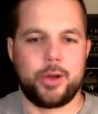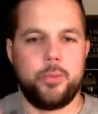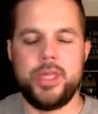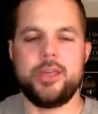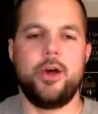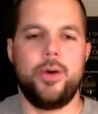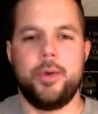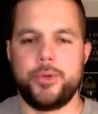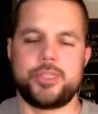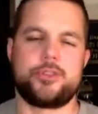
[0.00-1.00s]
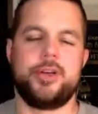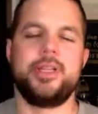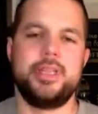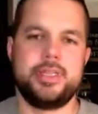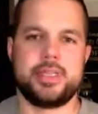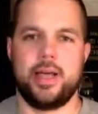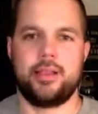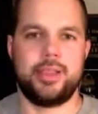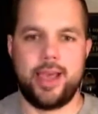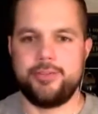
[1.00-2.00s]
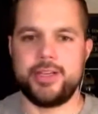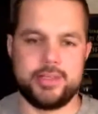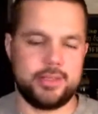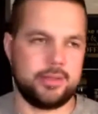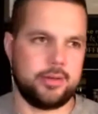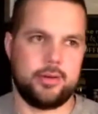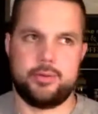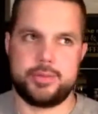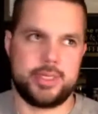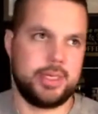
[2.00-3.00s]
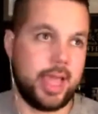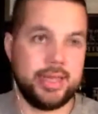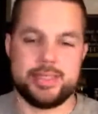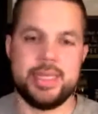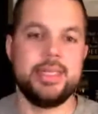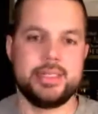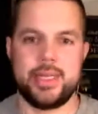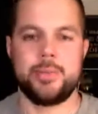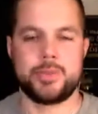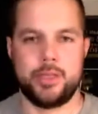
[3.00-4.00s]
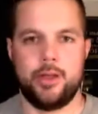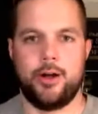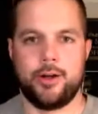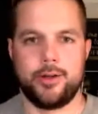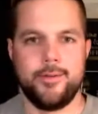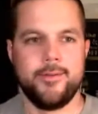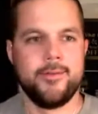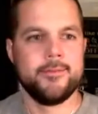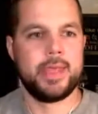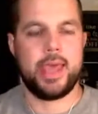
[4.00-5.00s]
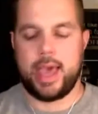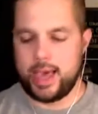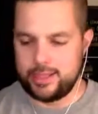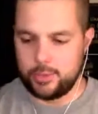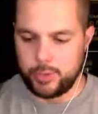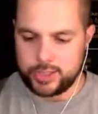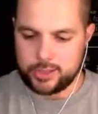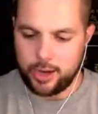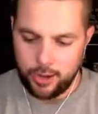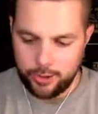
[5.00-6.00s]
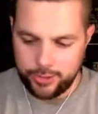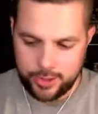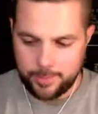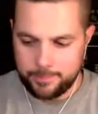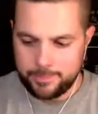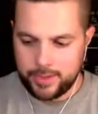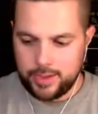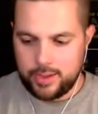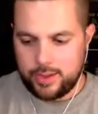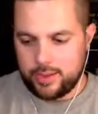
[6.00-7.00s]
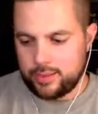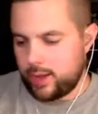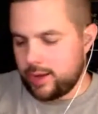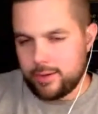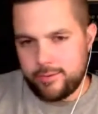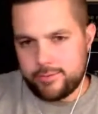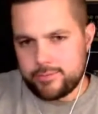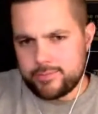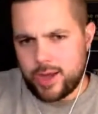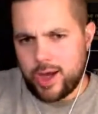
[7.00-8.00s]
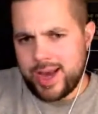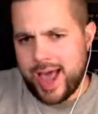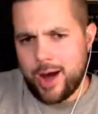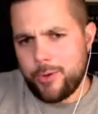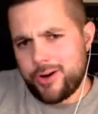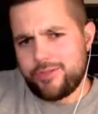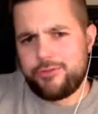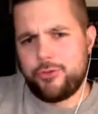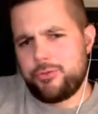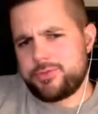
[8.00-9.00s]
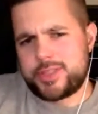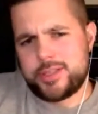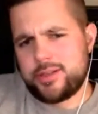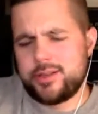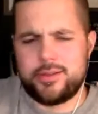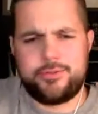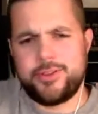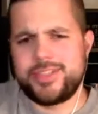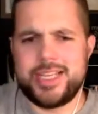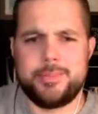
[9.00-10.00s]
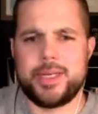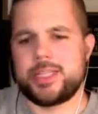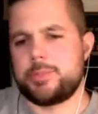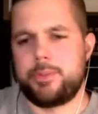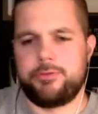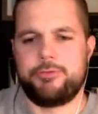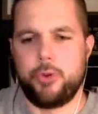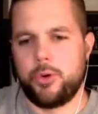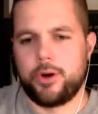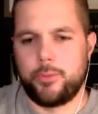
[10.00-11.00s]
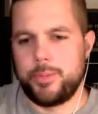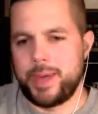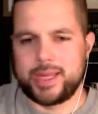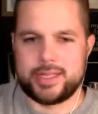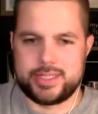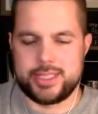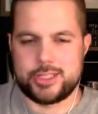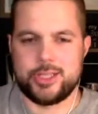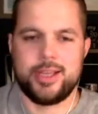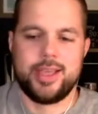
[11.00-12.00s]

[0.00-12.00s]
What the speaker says: We go and we string these 11 or to 19 teams along, and then we call them an hour to 15 minutes before we make a decision.